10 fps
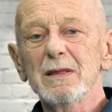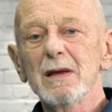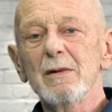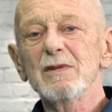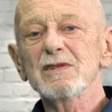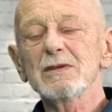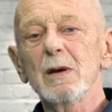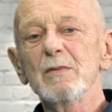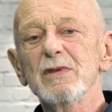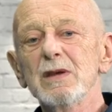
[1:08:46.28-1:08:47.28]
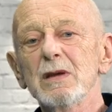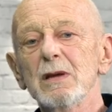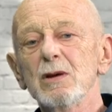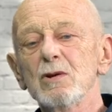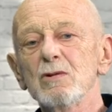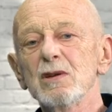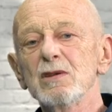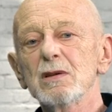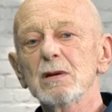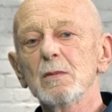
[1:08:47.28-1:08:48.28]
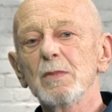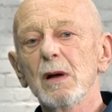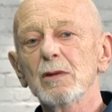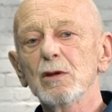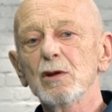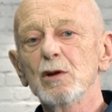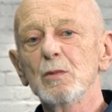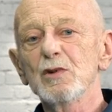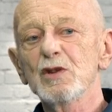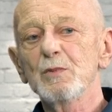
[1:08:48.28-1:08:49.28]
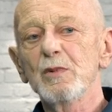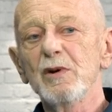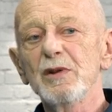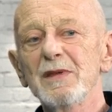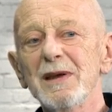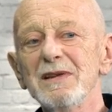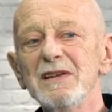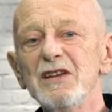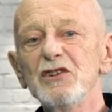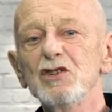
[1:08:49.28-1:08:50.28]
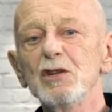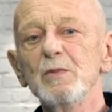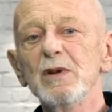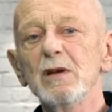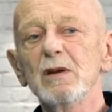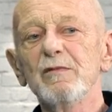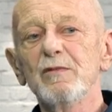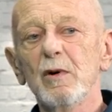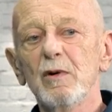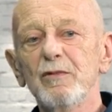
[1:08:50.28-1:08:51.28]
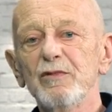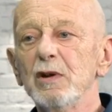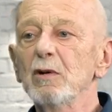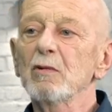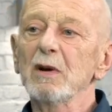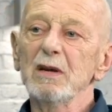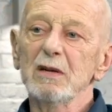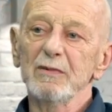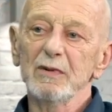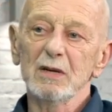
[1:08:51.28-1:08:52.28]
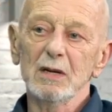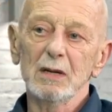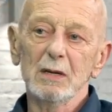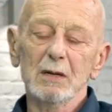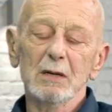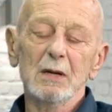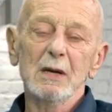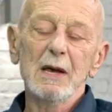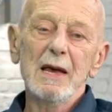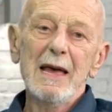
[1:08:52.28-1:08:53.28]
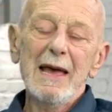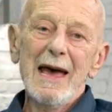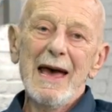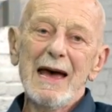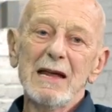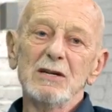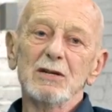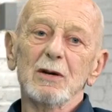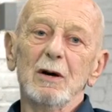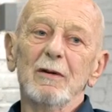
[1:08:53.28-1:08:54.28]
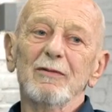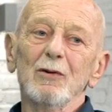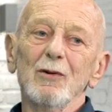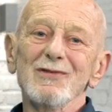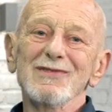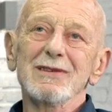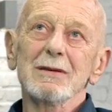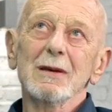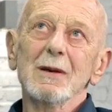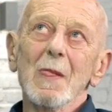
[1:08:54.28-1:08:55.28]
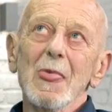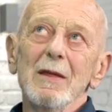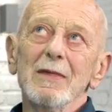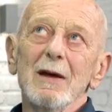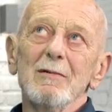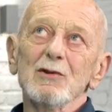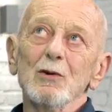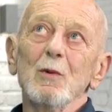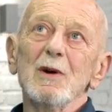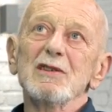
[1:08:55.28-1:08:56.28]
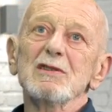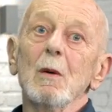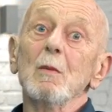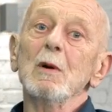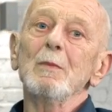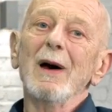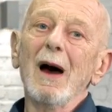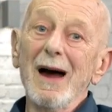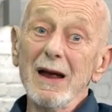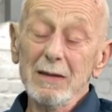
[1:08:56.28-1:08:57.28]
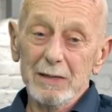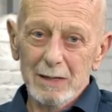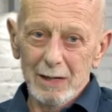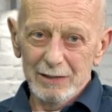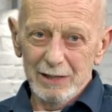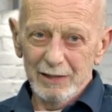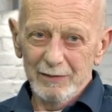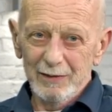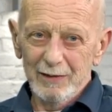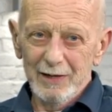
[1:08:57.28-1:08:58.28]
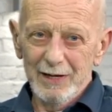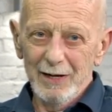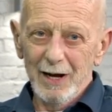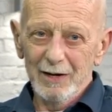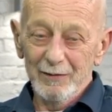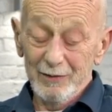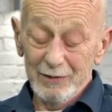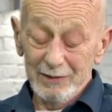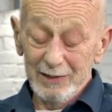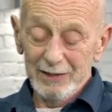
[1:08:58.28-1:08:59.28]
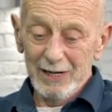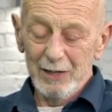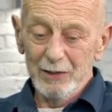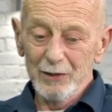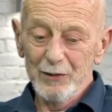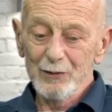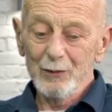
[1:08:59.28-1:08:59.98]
there is something intrinsic about the human spirit that needs to be involved in creativity. And of course, there is always someone behind the artificial intelligence